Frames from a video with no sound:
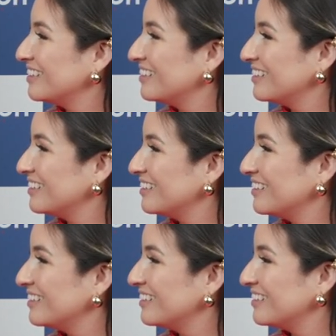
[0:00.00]

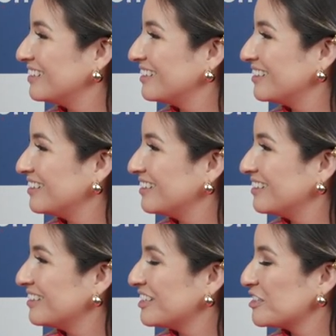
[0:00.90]

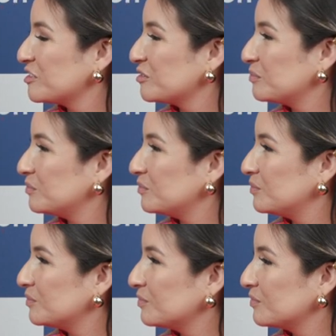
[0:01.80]

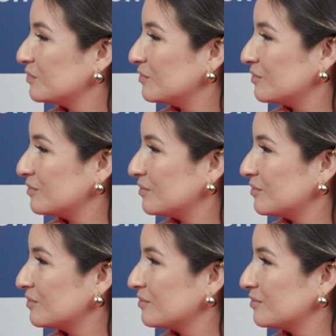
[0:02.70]

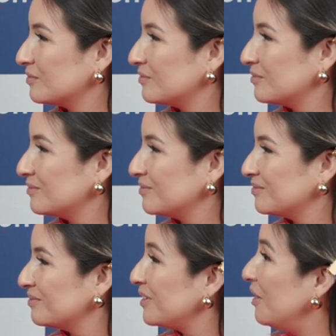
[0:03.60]

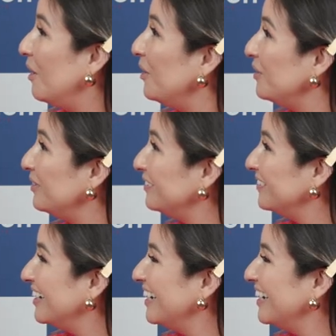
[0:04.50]
[no speech]